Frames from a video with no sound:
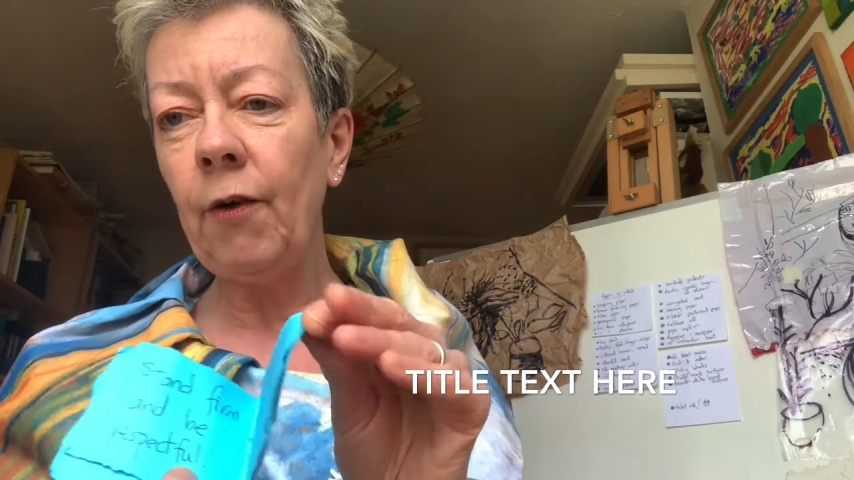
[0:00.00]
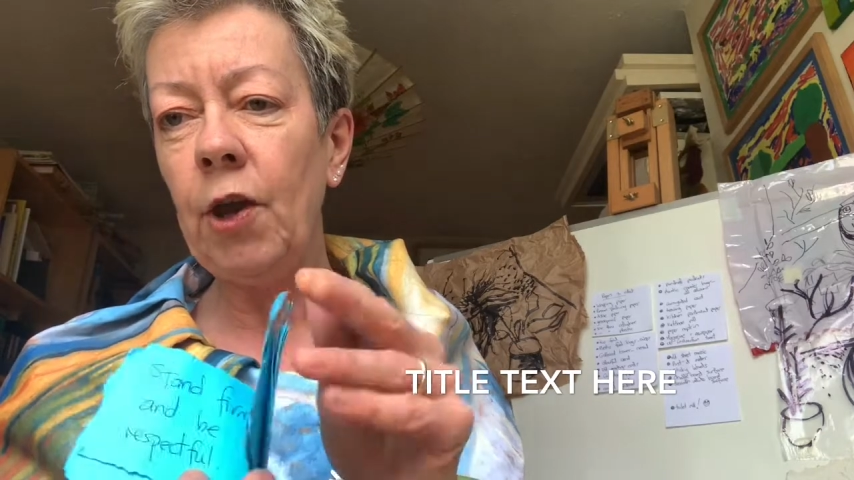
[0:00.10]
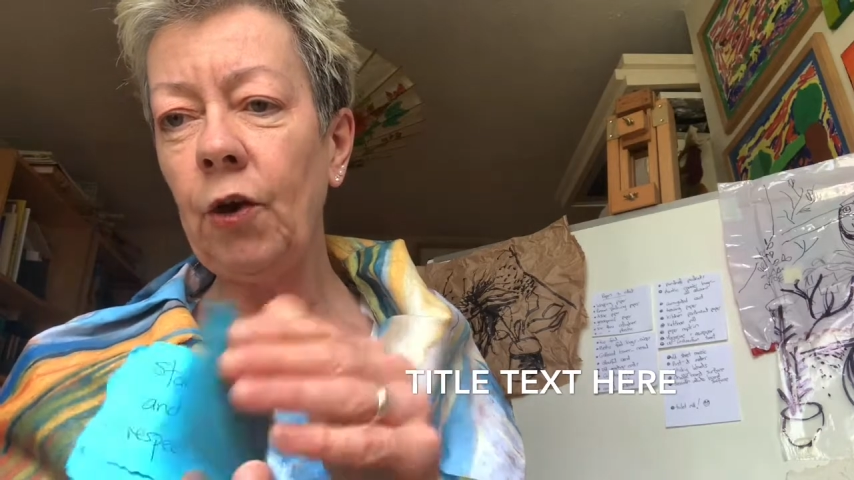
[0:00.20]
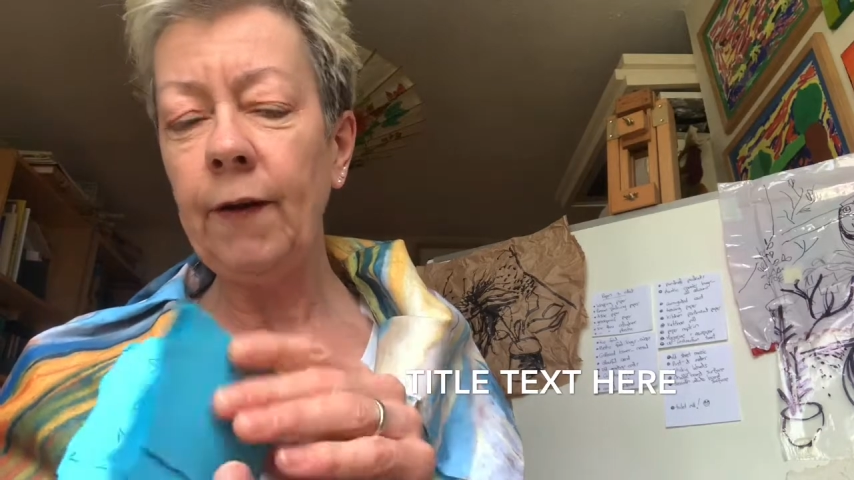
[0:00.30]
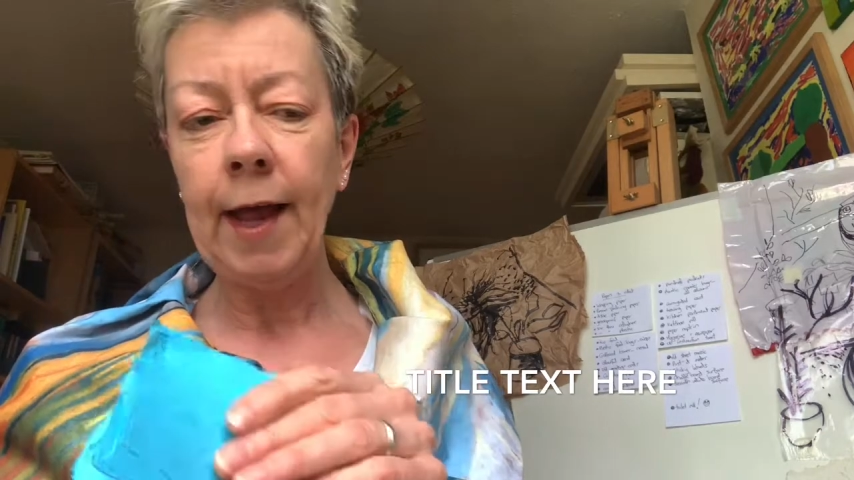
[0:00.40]
how
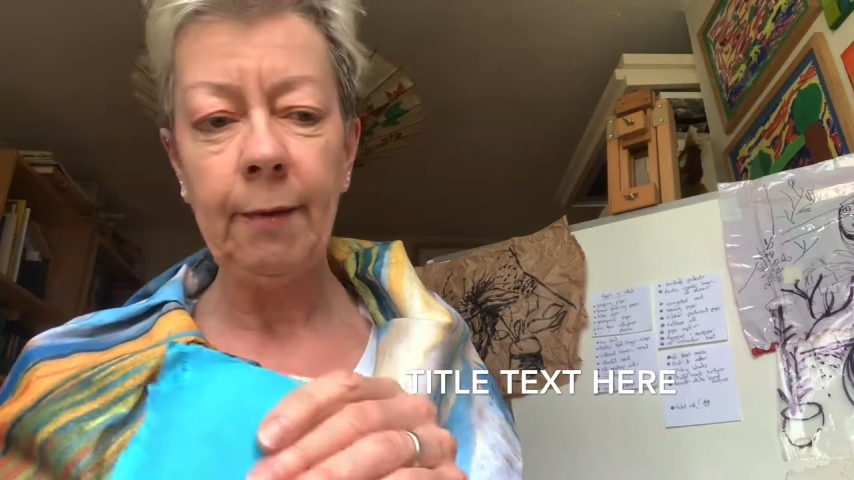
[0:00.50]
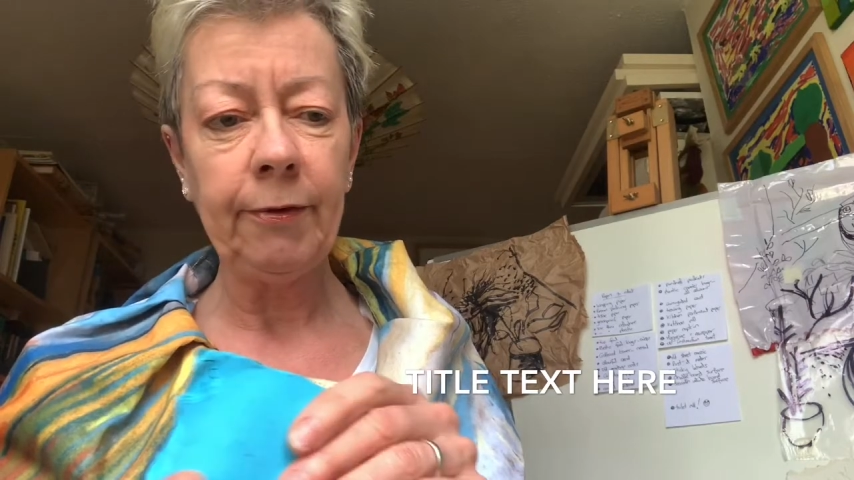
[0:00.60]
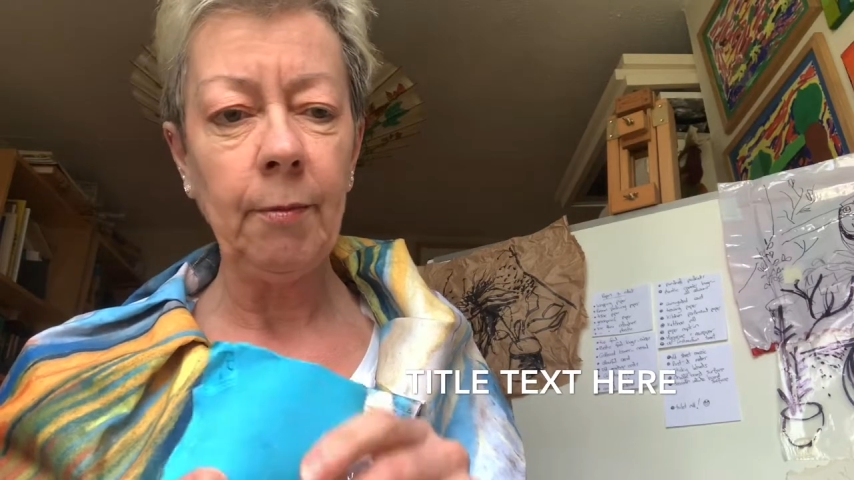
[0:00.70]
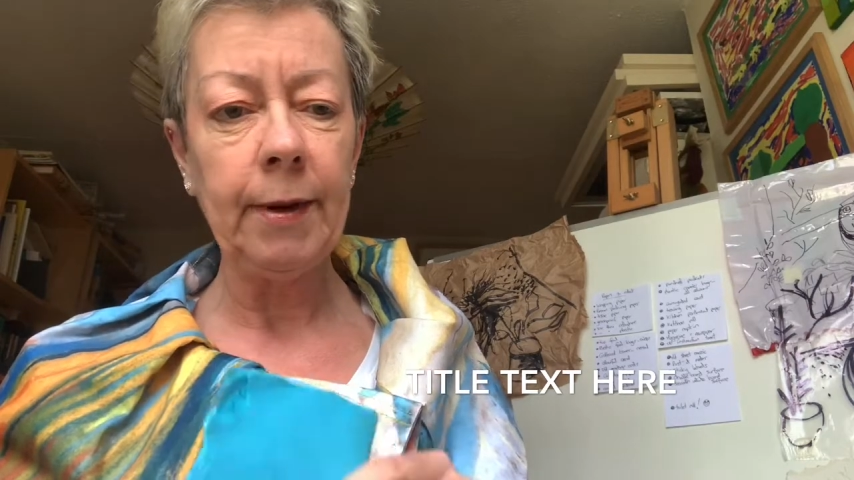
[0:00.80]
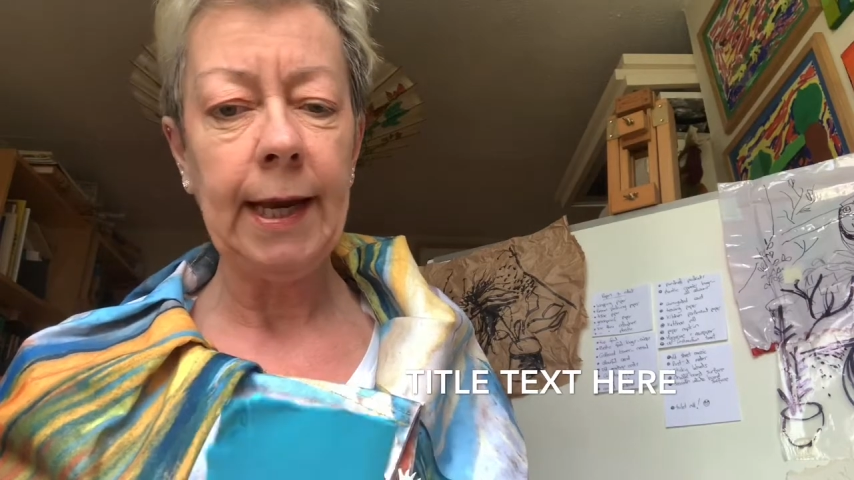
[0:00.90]
you could help
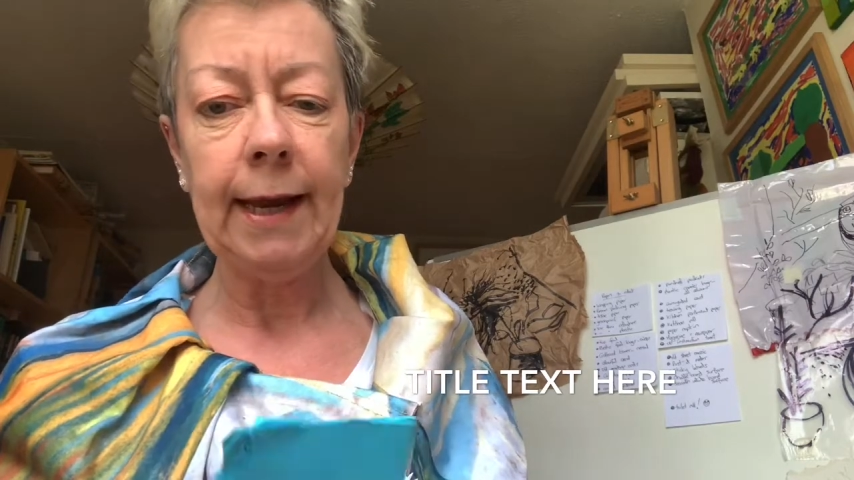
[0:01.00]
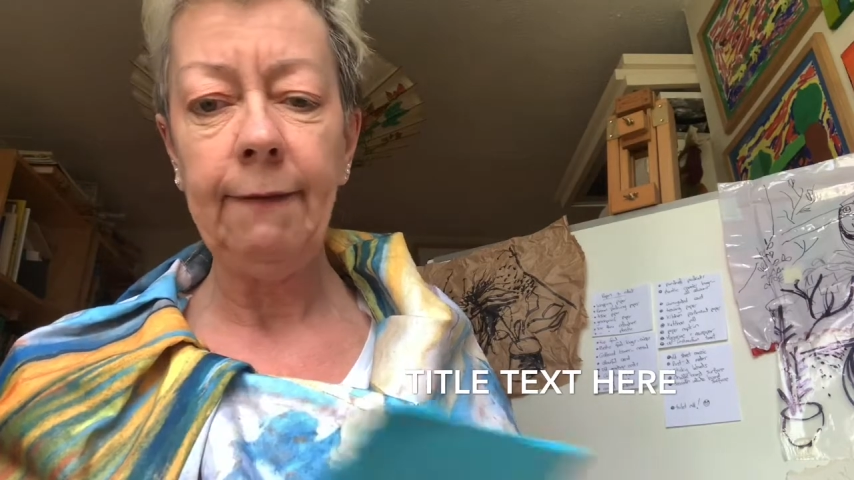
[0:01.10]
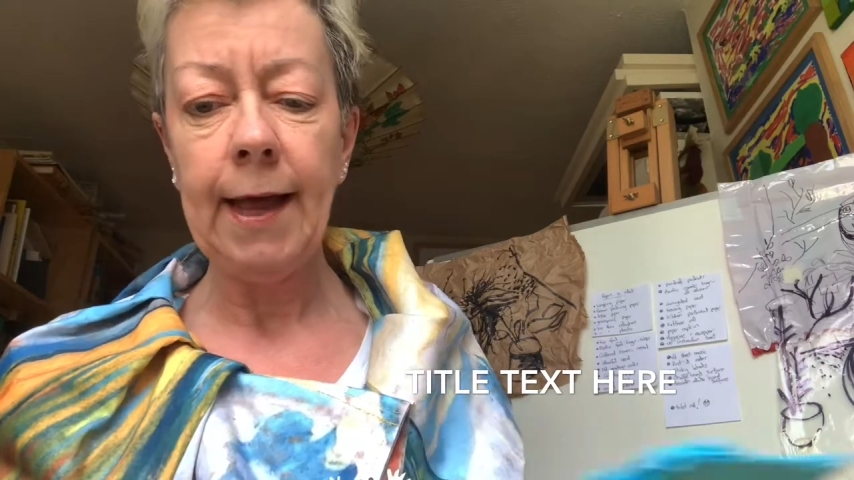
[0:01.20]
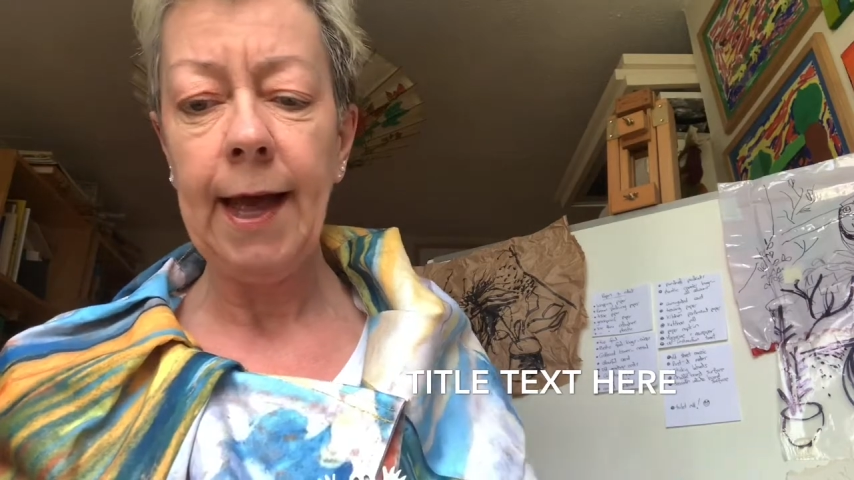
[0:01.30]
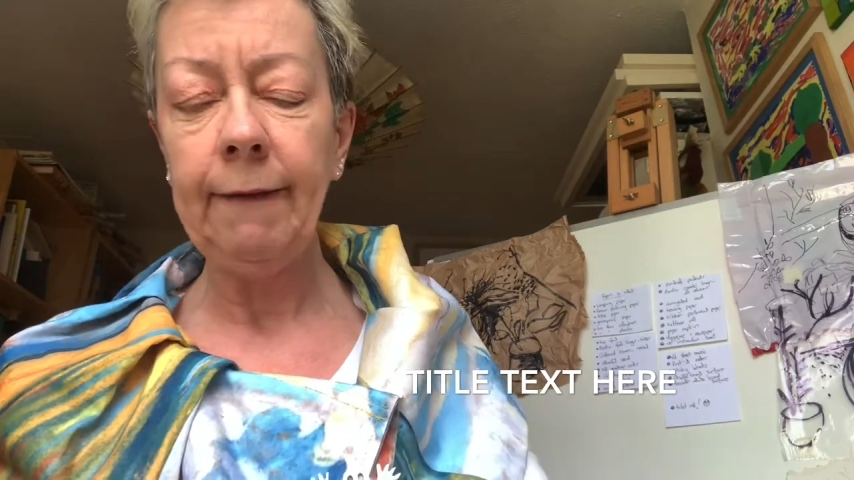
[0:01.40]
somebody in
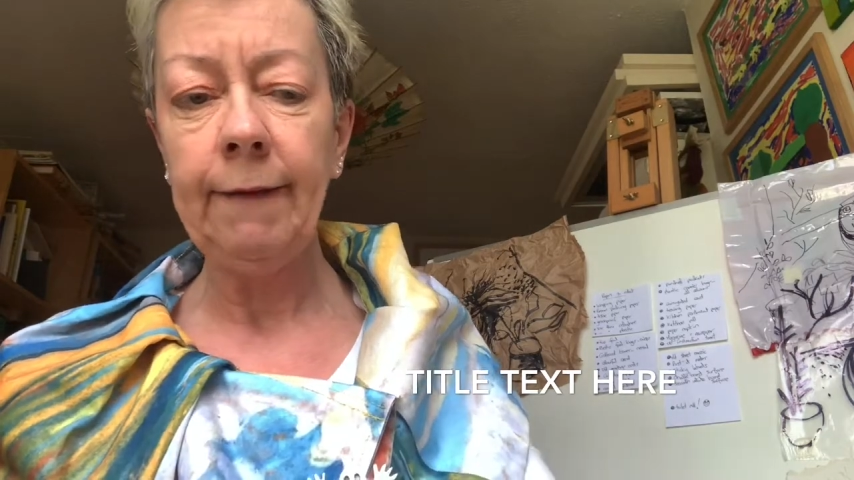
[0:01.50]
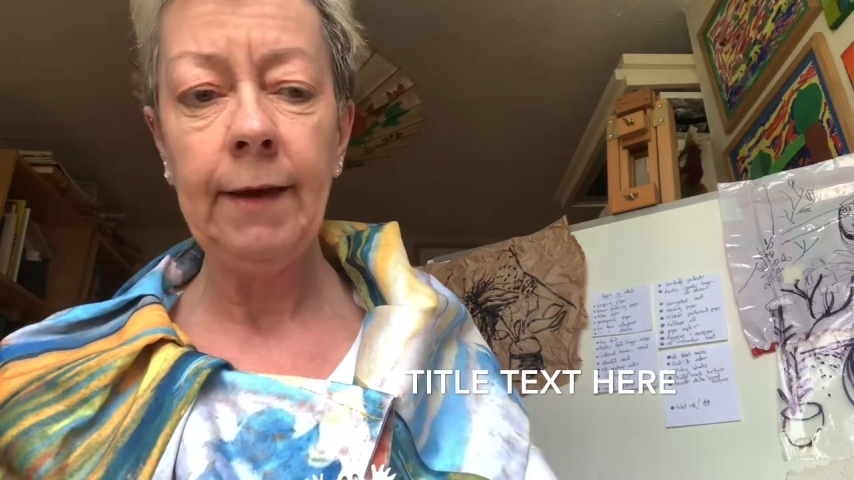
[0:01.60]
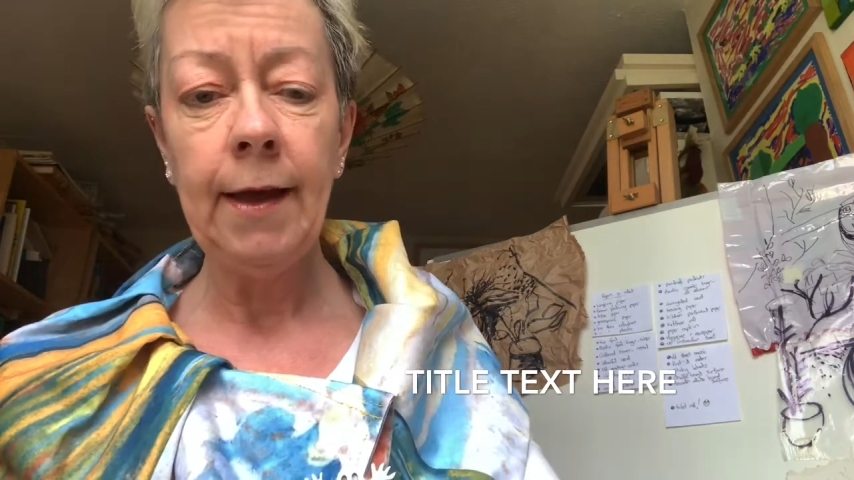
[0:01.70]
that.